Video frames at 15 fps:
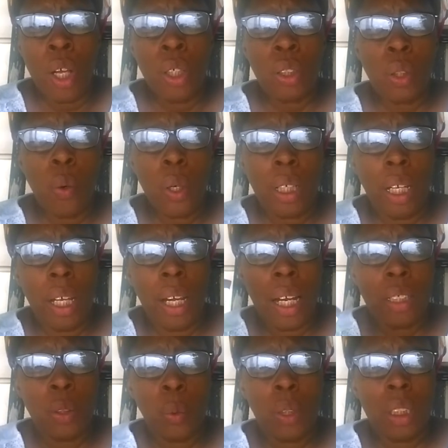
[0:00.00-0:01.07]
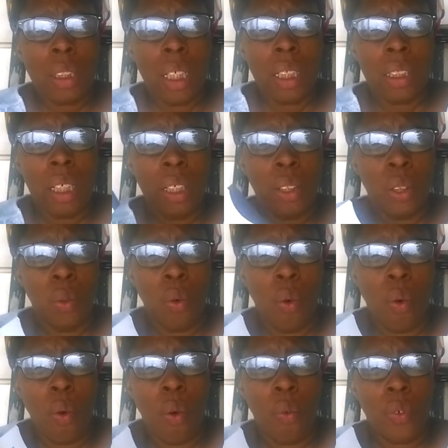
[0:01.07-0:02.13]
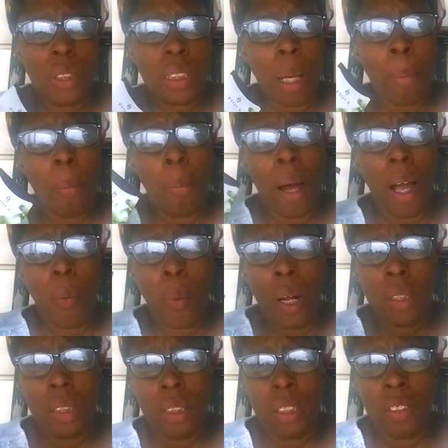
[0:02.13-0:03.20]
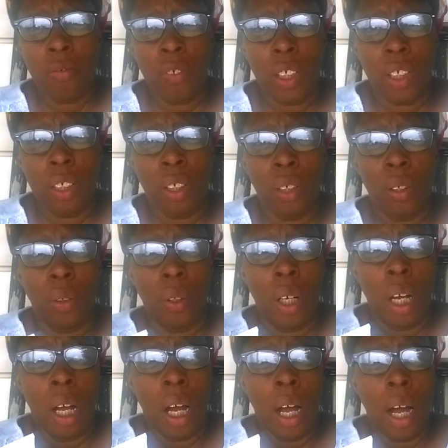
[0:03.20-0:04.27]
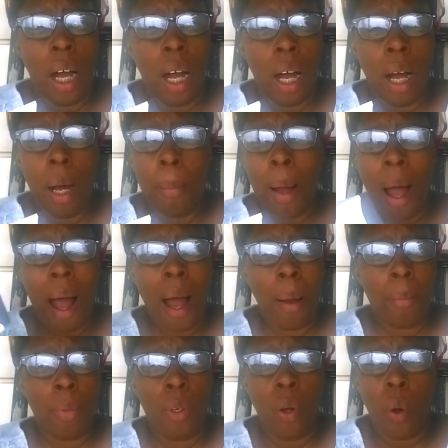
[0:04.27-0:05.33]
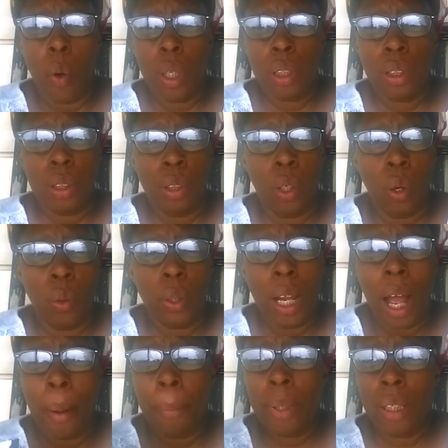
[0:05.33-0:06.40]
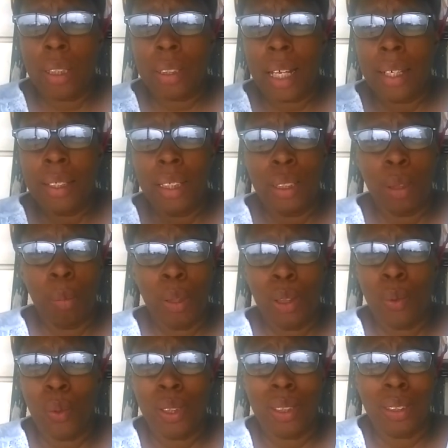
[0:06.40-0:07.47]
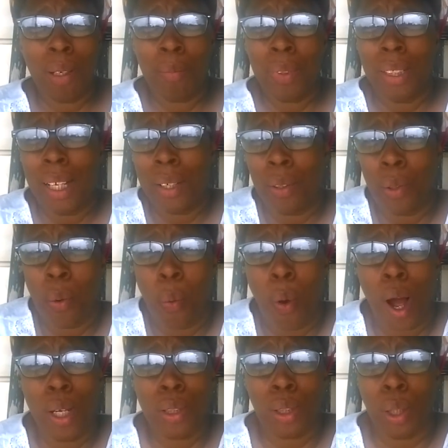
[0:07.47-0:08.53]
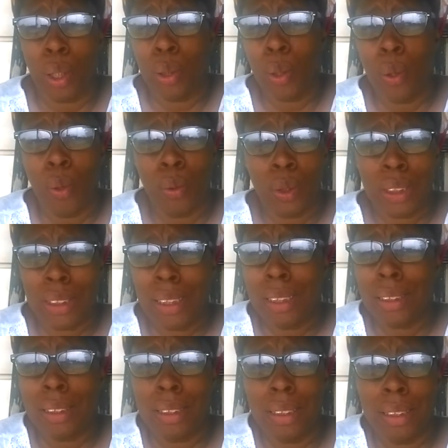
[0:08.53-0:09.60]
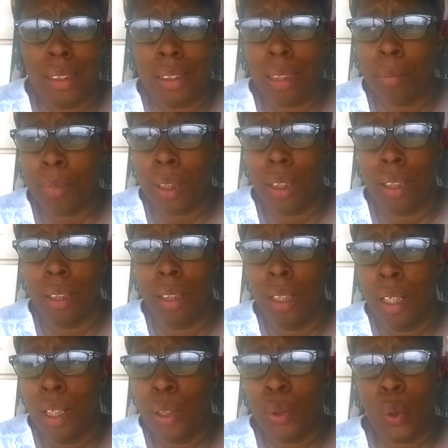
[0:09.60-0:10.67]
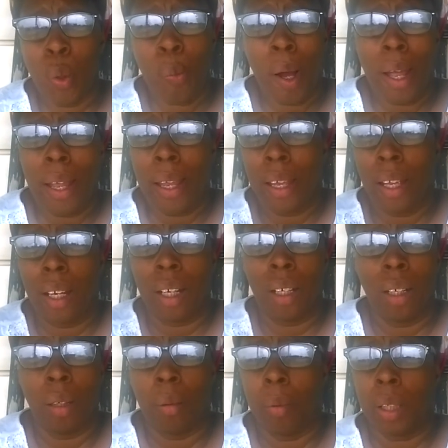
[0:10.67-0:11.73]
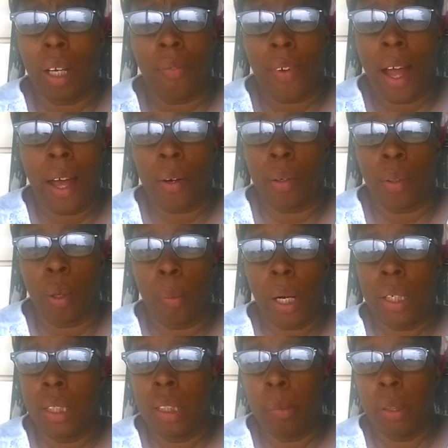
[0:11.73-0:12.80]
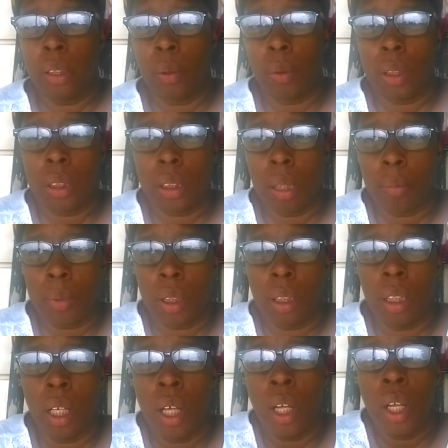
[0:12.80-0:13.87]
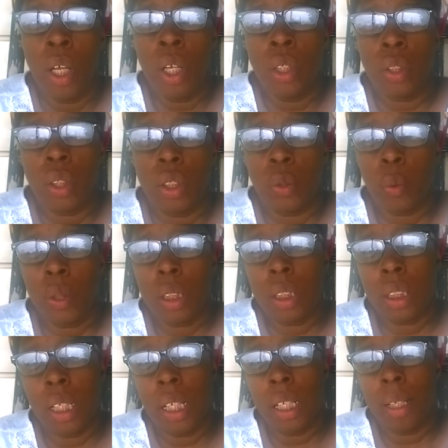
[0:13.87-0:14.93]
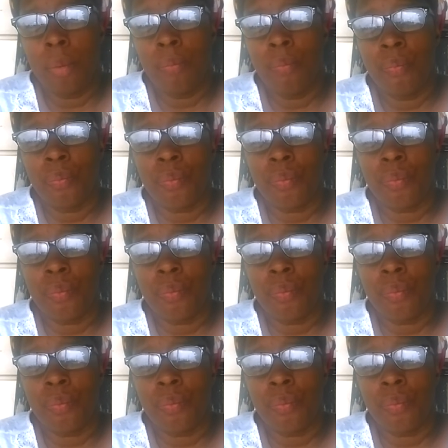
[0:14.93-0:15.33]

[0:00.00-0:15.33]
So again, I just want to say thank you all for stopping by and watching this video. Um, I'm going to go now because I need to be doing something. I don't know, washing clothes, dusting, something, doing my hair, whatever. I don't know, but I need to be doing something. So I just want to say,